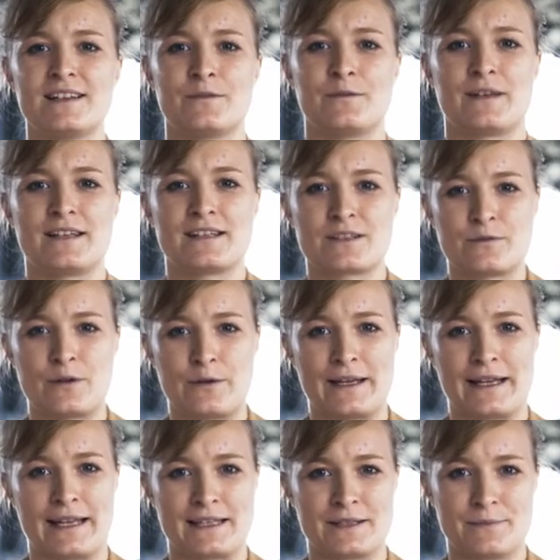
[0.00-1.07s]
With this
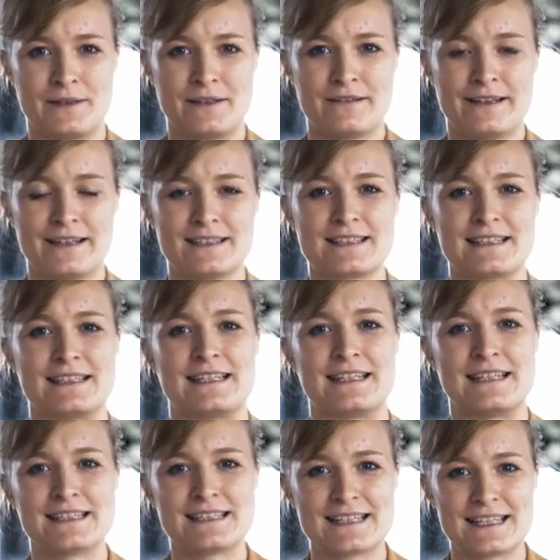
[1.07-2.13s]
growing experience and the
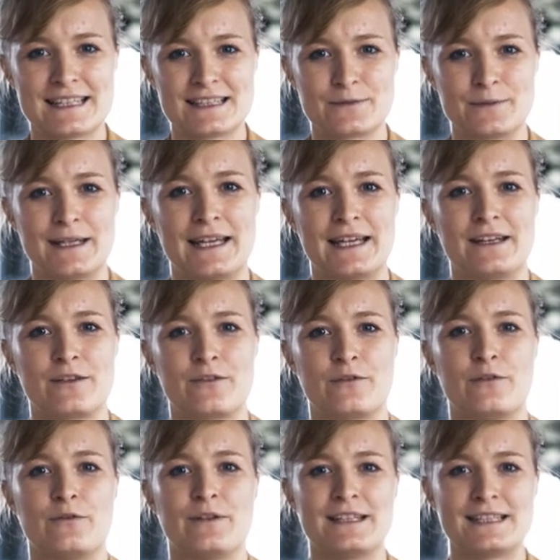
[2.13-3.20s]
insights we gained
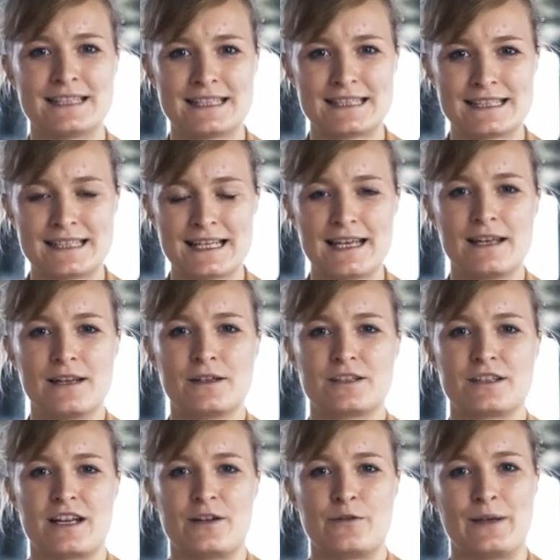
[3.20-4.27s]
through visits,
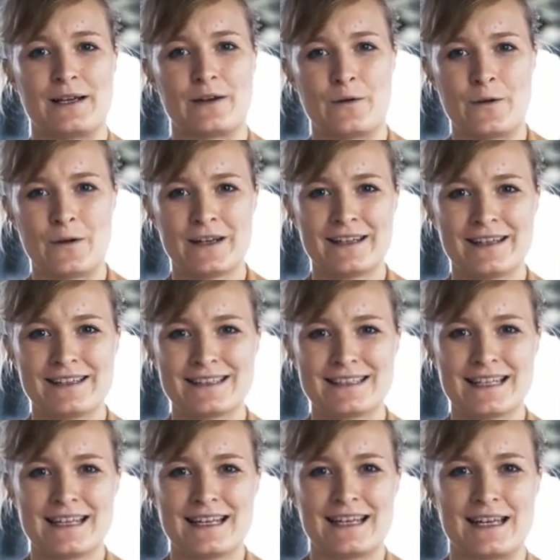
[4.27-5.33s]
shadowing audits,
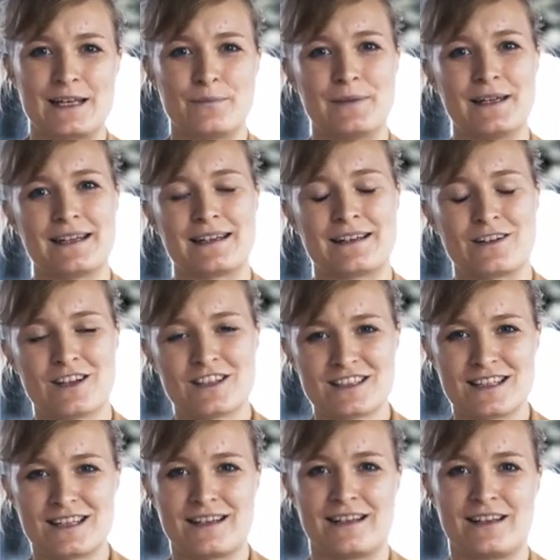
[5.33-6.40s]
and being in
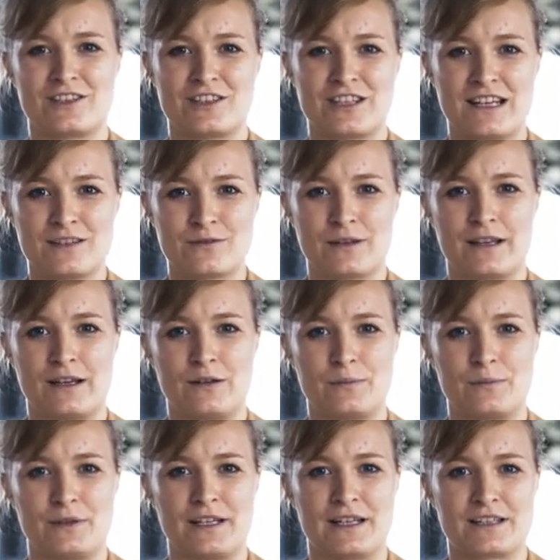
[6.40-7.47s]
constant exchange with our
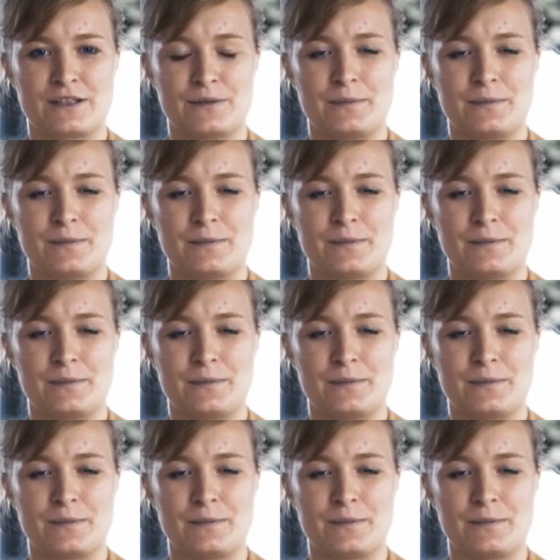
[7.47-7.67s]
production